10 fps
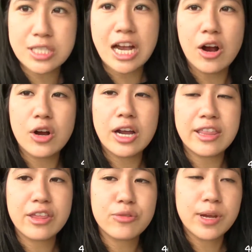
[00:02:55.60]
hour and
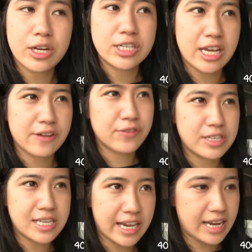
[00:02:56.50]
then 300 yen for the
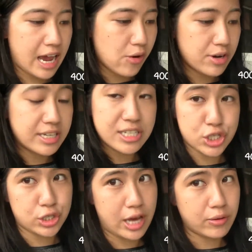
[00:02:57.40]
second hour and
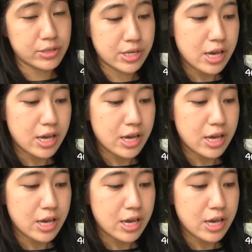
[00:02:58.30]
additional hours.